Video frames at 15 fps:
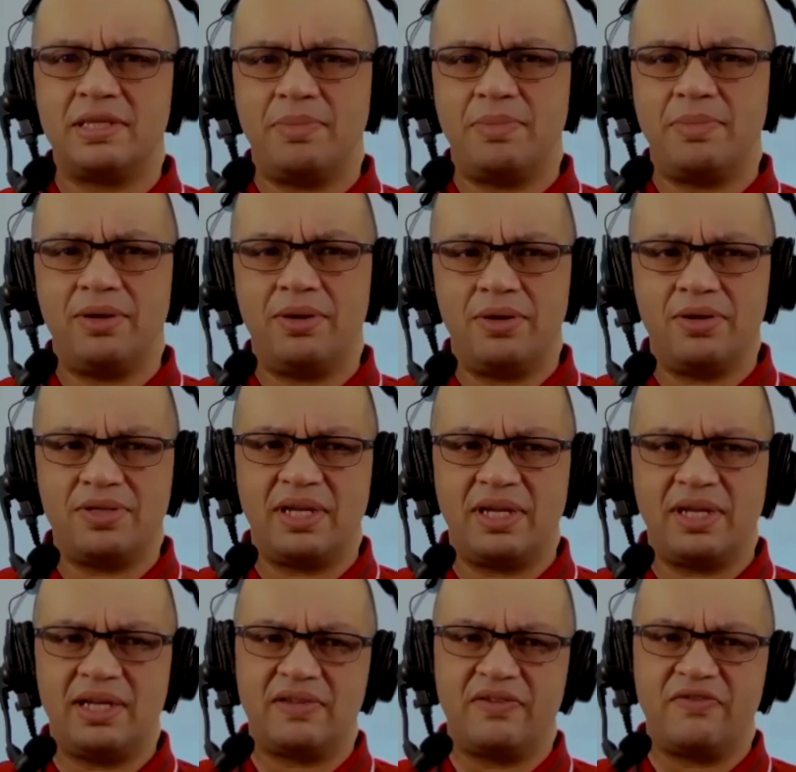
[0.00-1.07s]
because that
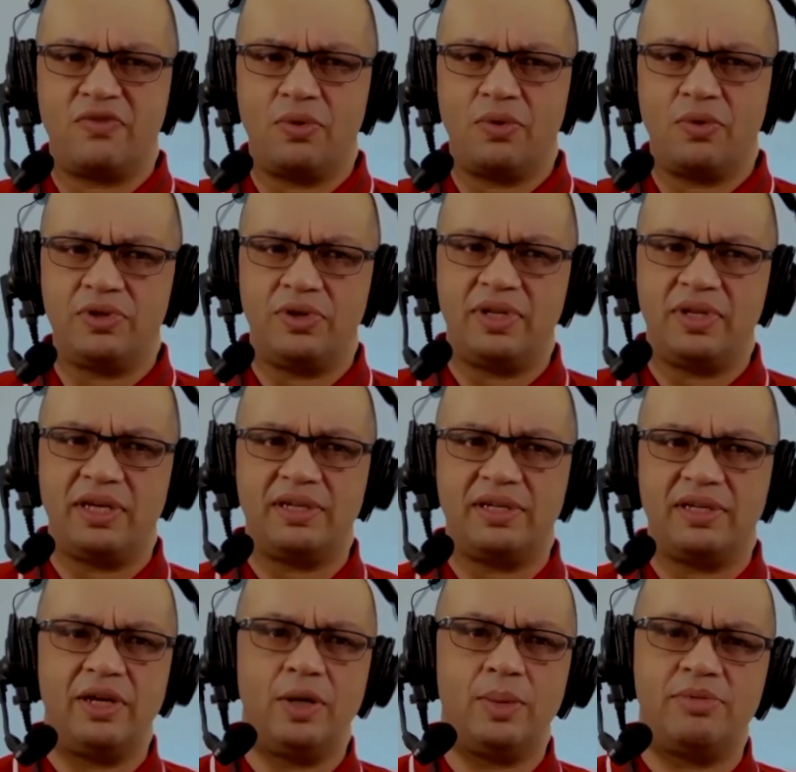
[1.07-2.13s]
doesn't fall into your
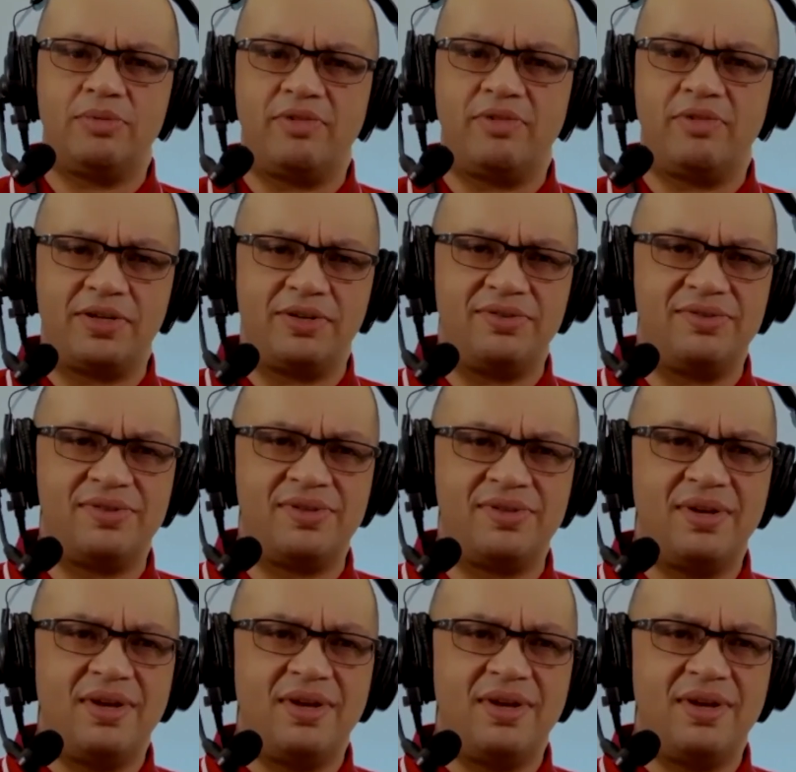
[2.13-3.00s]
day-to-day operations